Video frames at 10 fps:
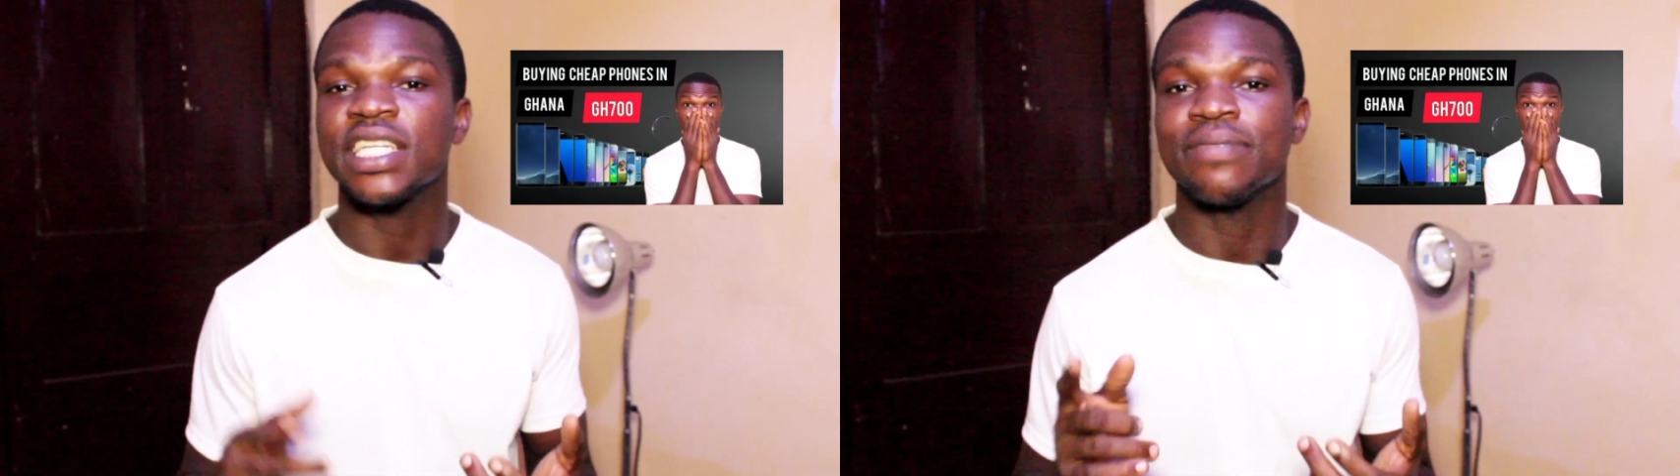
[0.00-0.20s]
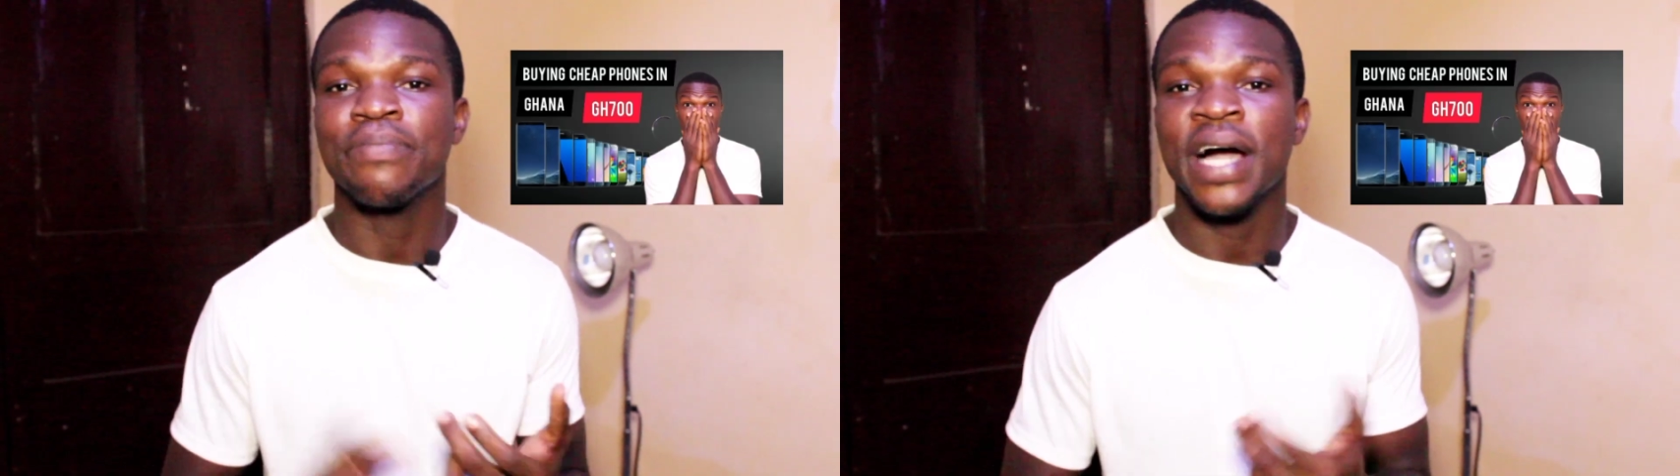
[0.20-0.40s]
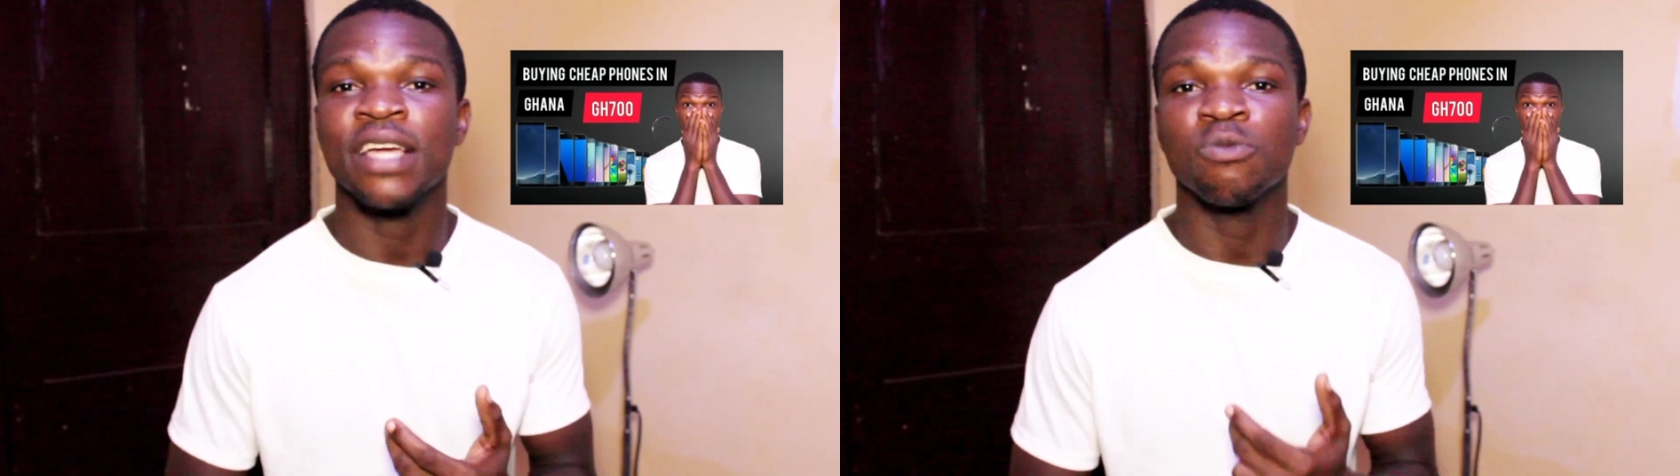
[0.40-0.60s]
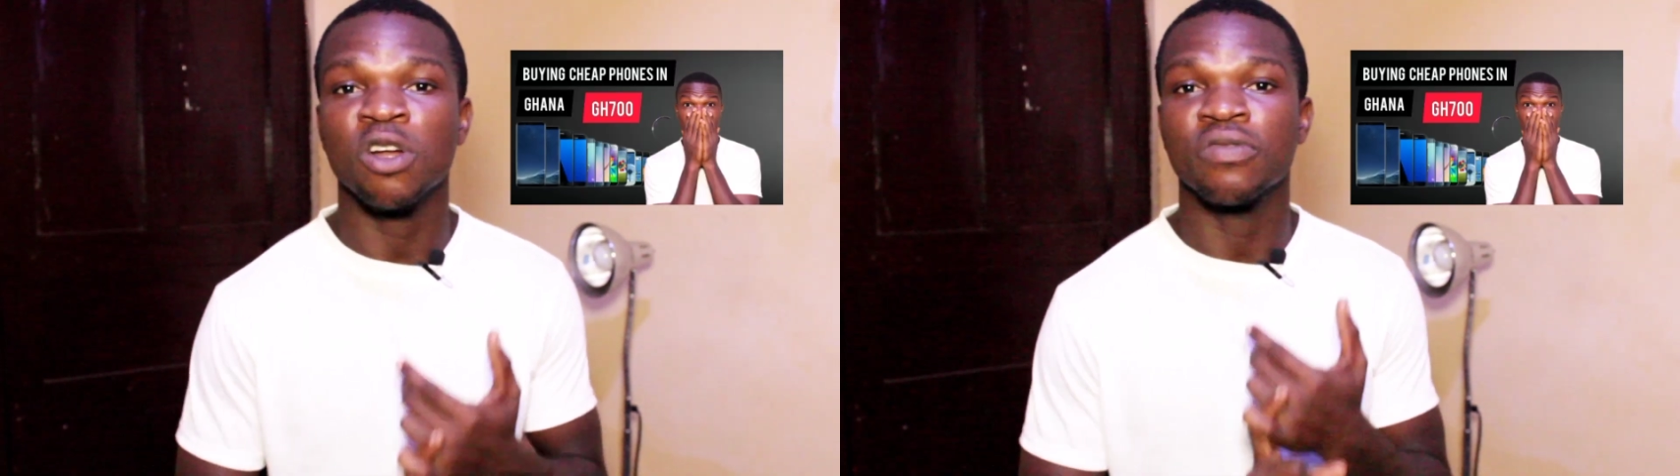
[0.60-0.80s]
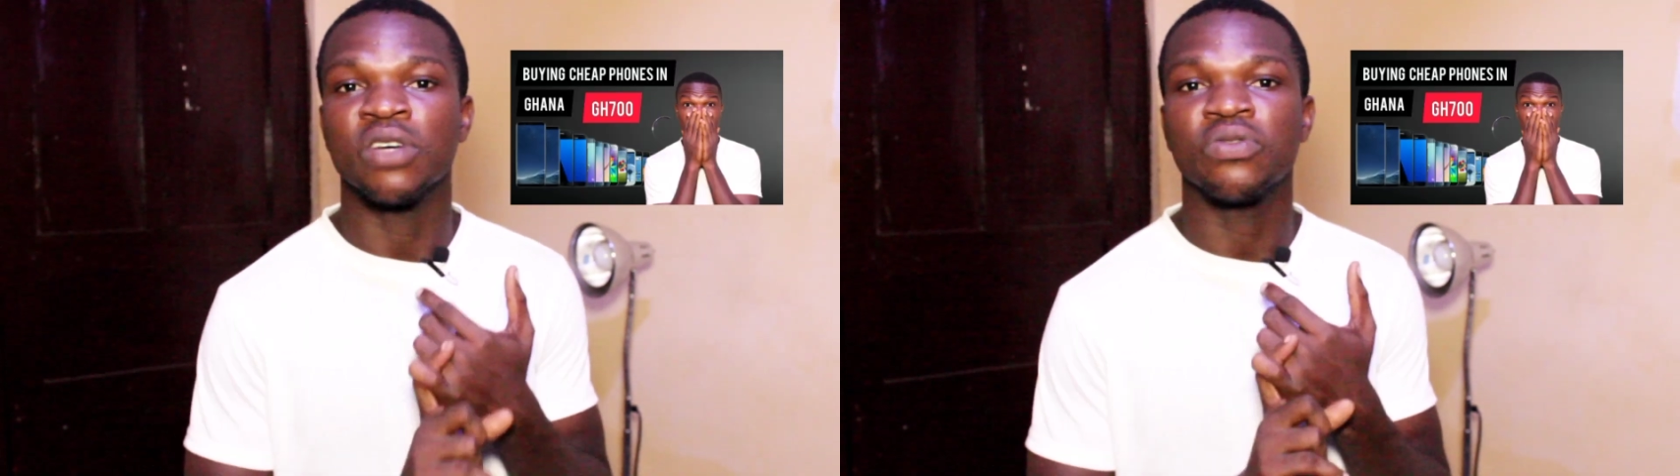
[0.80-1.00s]
in buying one
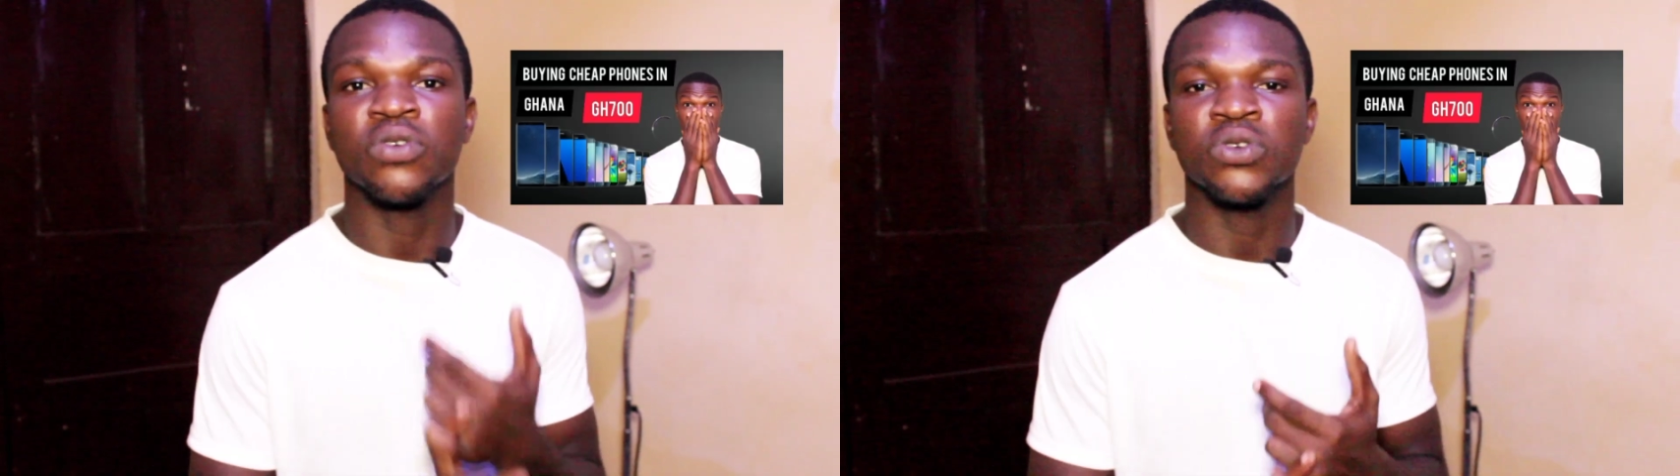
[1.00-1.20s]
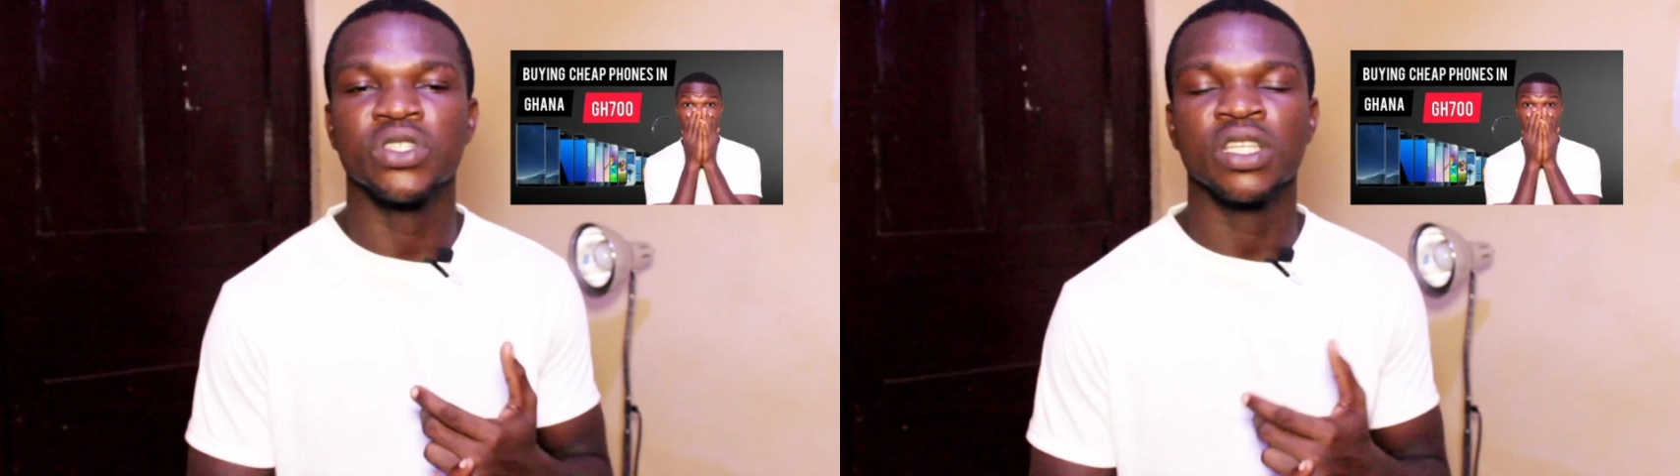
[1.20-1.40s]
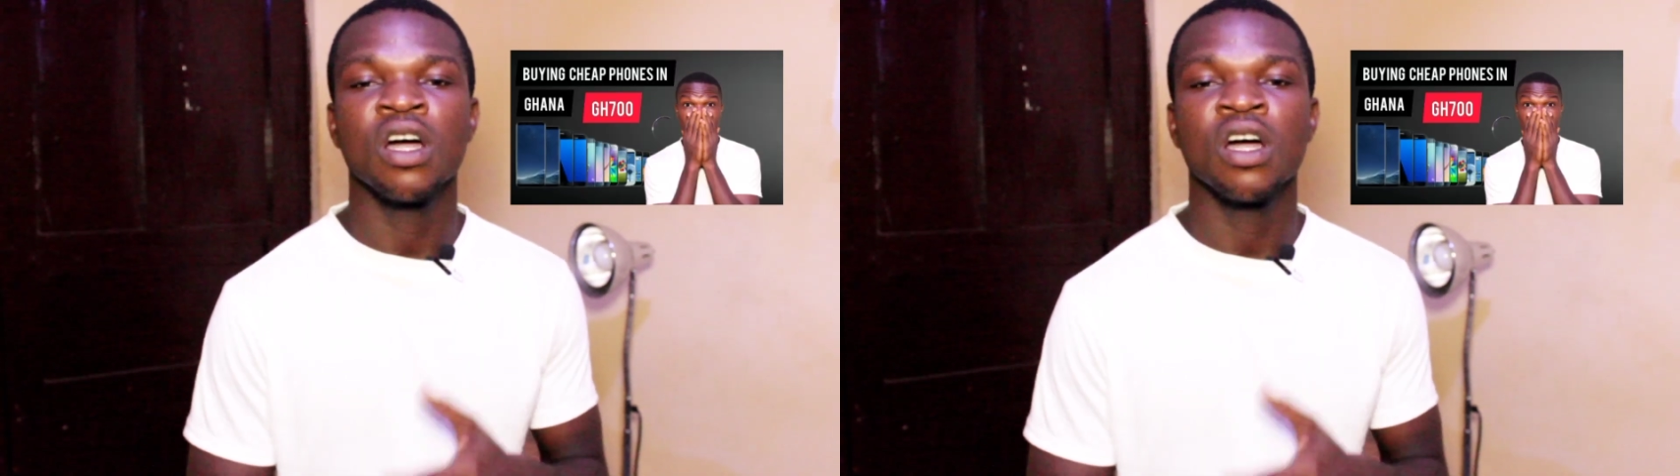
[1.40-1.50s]
of the phones,